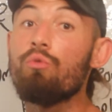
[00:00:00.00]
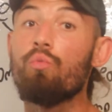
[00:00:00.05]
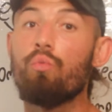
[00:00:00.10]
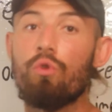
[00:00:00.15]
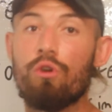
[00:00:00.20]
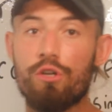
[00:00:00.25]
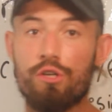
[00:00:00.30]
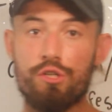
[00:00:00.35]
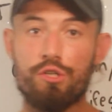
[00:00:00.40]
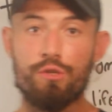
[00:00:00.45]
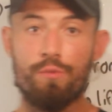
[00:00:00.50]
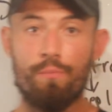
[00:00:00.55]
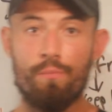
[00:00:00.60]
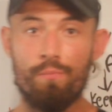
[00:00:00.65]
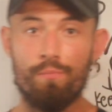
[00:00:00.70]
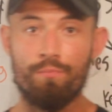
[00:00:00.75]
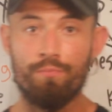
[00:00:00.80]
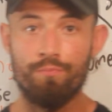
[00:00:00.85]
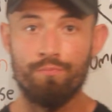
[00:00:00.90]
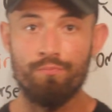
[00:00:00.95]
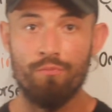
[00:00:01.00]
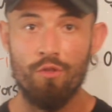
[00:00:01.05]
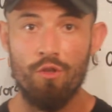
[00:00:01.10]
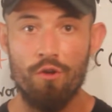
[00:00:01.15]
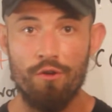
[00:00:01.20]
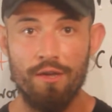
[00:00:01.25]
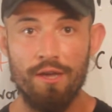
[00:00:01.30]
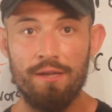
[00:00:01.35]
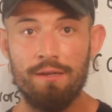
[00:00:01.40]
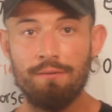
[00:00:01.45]
worst,
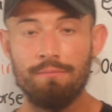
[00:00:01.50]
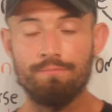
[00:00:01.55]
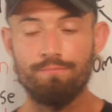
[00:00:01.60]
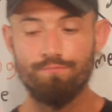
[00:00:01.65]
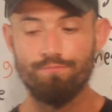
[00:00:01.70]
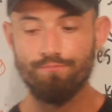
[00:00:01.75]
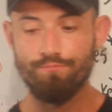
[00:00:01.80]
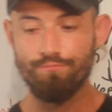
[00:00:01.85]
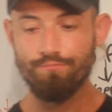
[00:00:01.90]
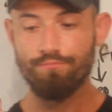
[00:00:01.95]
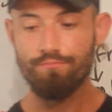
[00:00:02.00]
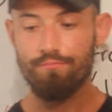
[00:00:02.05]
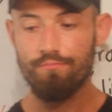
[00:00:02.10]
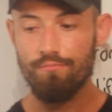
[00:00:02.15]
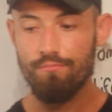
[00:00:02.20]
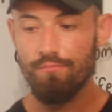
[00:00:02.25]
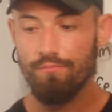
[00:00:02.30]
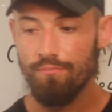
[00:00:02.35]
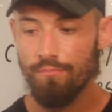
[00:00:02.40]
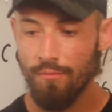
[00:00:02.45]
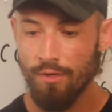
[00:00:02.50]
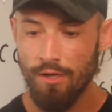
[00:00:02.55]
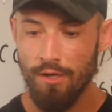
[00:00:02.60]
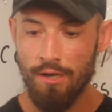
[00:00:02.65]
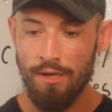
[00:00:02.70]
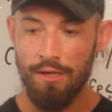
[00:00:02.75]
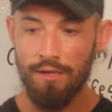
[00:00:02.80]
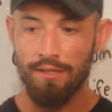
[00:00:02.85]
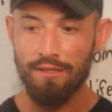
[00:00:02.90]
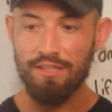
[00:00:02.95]
okay?
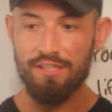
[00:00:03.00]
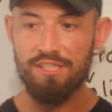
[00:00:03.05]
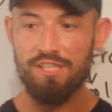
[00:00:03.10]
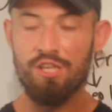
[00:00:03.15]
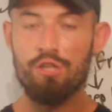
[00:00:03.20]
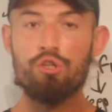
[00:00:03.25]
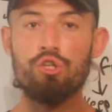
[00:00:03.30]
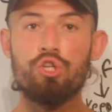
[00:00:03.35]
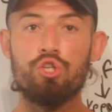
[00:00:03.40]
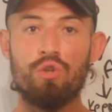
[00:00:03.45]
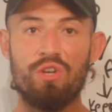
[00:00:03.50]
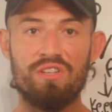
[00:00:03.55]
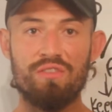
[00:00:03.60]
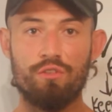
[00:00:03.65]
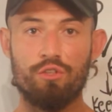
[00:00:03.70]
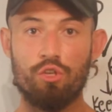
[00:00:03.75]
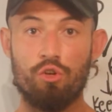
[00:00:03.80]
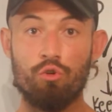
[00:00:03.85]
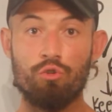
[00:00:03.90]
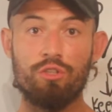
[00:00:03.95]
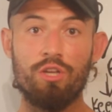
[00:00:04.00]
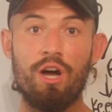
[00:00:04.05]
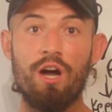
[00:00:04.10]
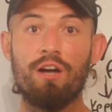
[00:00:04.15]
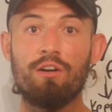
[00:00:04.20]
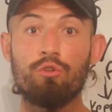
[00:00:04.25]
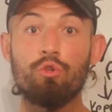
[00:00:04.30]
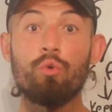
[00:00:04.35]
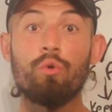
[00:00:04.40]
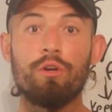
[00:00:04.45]
Let's say you're stressed to go
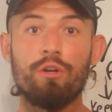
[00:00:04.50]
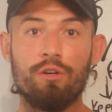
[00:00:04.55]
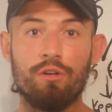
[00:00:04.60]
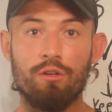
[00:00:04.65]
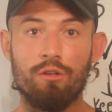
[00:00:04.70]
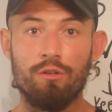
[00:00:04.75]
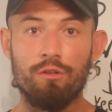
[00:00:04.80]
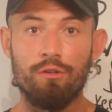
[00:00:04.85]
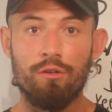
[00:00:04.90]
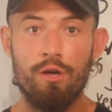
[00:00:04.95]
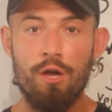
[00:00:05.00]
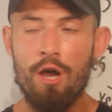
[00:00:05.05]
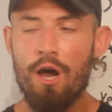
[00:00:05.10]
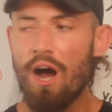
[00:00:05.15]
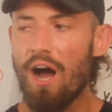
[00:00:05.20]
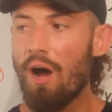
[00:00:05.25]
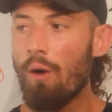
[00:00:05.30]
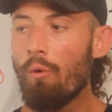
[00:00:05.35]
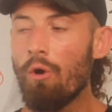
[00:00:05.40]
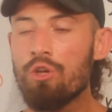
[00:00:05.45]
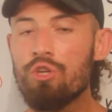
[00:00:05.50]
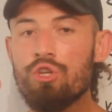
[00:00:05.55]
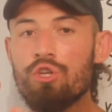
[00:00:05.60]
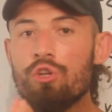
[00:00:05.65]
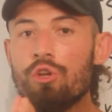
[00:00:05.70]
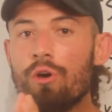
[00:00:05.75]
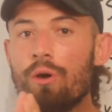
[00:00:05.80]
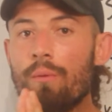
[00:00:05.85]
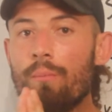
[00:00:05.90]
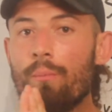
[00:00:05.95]
talk to a girl. I want
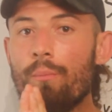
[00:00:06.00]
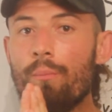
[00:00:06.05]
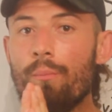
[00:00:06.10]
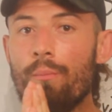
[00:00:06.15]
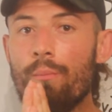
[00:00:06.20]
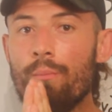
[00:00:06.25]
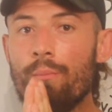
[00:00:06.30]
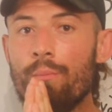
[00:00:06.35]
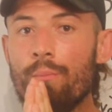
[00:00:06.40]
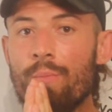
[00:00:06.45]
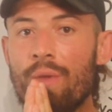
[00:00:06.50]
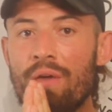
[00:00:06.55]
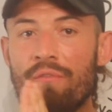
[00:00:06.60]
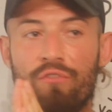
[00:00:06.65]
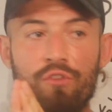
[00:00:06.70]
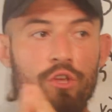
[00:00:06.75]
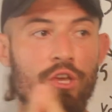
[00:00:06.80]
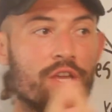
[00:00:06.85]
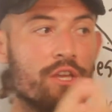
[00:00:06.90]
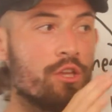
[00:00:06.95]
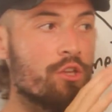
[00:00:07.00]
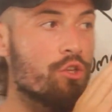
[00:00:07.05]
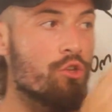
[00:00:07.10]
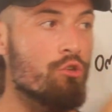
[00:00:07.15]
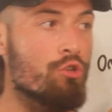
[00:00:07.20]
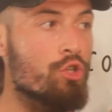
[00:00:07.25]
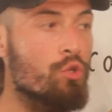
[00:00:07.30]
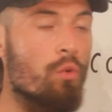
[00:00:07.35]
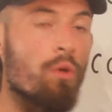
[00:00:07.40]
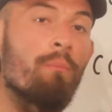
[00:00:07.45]
you to, if in the
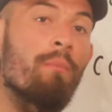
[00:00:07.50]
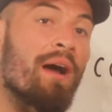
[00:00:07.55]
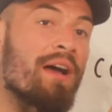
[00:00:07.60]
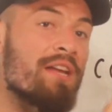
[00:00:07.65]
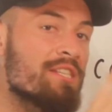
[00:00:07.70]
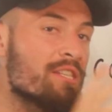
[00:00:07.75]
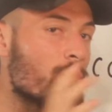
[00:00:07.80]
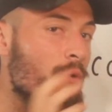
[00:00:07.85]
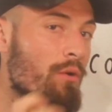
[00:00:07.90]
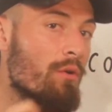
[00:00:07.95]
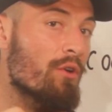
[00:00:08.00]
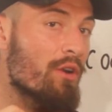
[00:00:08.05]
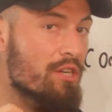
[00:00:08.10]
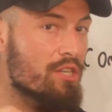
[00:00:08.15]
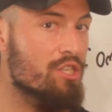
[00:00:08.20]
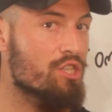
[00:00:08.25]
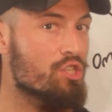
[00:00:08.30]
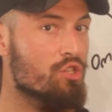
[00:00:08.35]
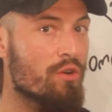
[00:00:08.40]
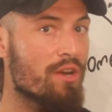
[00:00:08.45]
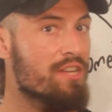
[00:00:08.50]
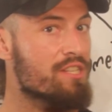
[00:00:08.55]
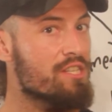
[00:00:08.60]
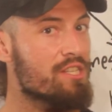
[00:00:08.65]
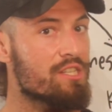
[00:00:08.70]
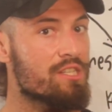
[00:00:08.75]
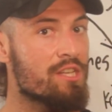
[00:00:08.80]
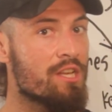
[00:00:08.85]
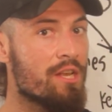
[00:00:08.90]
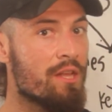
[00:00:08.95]
usual mindset, what creates stress
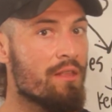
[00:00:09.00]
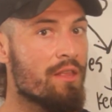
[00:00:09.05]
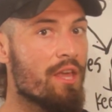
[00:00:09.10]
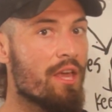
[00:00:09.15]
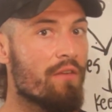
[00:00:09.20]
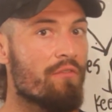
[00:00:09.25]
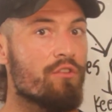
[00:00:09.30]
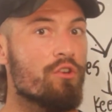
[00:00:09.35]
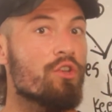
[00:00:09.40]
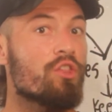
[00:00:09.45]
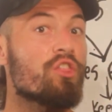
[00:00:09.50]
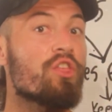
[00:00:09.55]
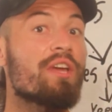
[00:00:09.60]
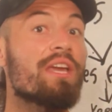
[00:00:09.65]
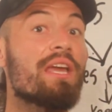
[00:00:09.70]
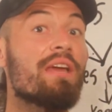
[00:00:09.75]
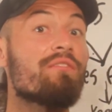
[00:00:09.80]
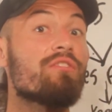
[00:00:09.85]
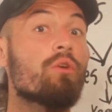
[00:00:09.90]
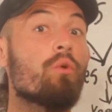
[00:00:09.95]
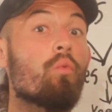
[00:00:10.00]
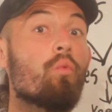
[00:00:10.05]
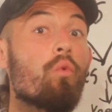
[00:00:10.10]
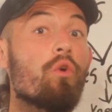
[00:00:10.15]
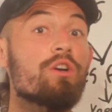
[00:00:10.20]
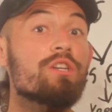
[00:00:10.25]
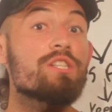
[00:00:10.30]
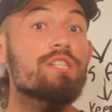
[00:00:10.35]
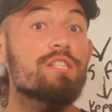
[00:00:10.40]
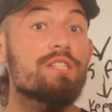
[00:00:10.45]
is if you're thinking of the
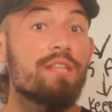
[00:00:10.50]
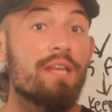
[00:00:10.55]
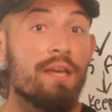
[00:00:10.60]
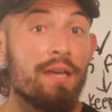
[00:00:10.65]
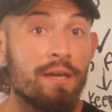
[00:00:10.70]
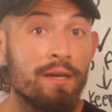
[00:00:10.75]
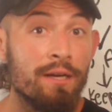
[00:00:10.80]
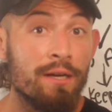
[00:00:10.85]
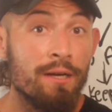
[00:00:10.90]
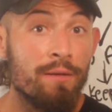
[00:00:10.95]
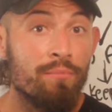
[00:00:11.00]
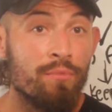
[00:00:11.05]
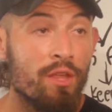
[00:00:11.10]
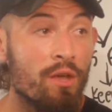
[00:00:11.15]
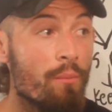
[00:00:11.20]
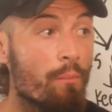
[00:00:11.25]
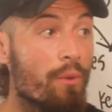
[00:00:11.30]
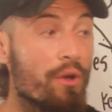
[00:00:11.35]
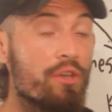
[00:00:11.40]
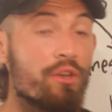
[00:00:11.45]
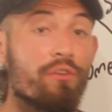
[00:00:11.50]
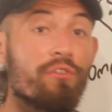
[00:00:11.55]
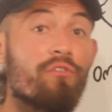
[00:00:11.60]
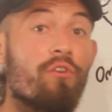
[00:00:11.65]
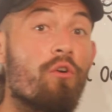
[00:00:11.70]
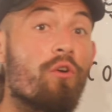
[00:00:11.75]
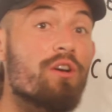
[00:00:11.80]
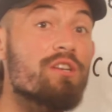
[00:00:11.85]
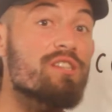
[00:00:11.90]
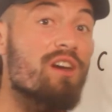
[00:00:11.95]
worst thing, but you're
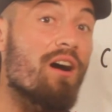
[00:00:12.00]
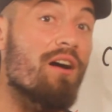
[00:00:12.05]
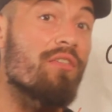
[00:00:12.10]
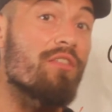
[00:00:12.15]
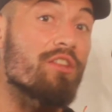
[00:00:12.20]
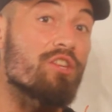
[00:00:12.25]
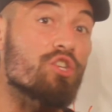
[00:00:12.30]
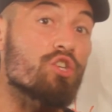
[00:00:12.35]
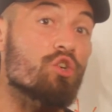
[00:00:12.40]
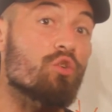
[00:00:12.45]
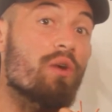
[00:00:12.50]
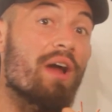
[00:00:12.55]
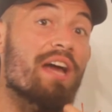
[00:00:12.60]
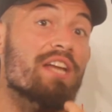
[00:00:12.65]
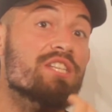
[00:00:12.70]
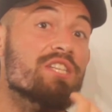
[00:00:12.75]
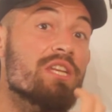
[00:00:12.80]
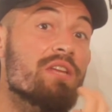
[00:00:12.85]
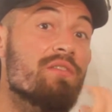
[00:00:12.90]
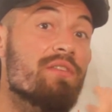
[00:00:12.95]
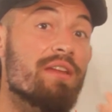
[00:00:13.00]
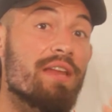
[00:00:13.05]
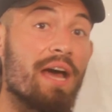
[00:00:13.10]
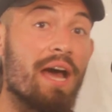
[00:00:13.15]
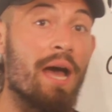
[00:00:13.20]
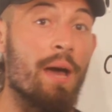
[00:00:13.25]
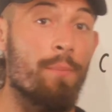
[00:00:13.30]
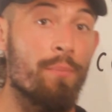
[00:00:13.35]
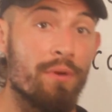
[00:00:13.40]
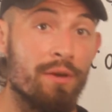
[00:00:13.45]
focused on the tragedy of it
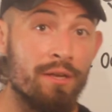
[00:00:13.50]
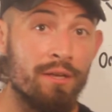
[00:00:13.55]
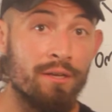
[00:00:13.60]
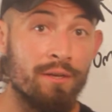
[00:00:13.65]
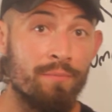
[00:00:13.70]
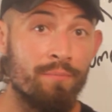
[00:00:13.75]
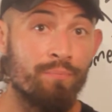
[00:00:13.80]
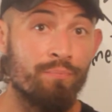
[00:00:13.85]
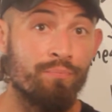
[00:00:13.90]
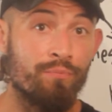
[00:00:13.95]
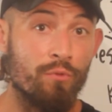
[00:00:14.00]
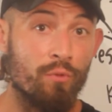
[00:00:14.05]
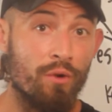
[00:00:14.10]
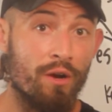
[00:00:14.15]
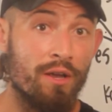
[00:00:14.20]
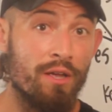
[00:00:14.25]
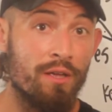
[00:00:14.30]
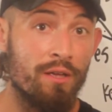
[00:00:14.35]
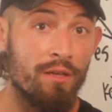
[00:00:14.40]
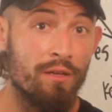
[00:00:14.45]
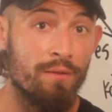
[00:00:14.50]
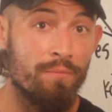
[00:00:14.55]
happening, right?